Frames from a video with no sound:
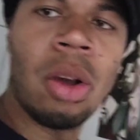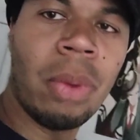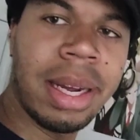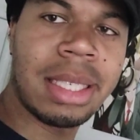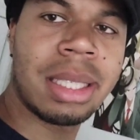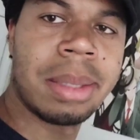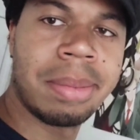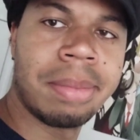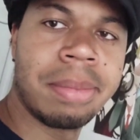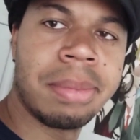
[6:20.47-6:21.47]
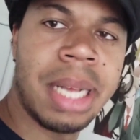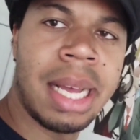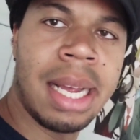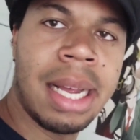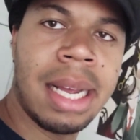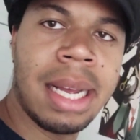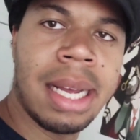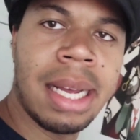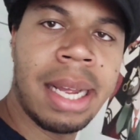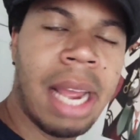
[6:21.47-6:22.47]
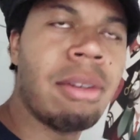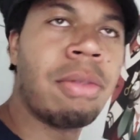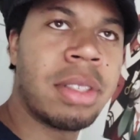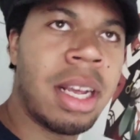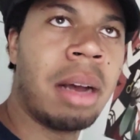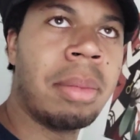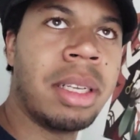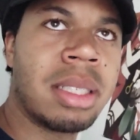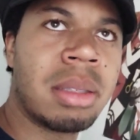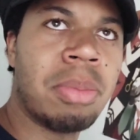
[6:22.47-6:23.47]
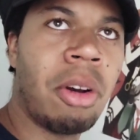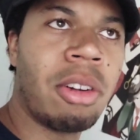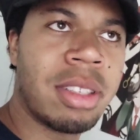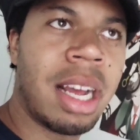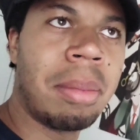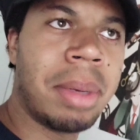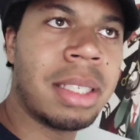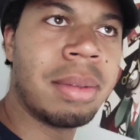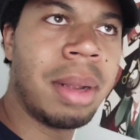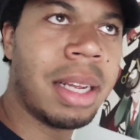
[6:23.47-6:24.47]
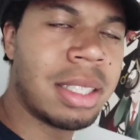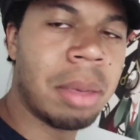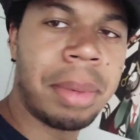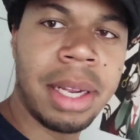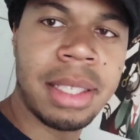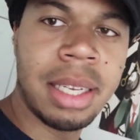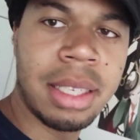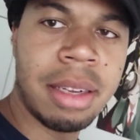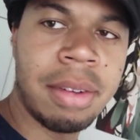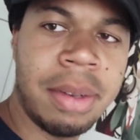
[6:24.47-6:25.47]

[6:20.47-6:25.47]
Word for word: Which, even for zombies, spoiled zombies, is simply insensitive.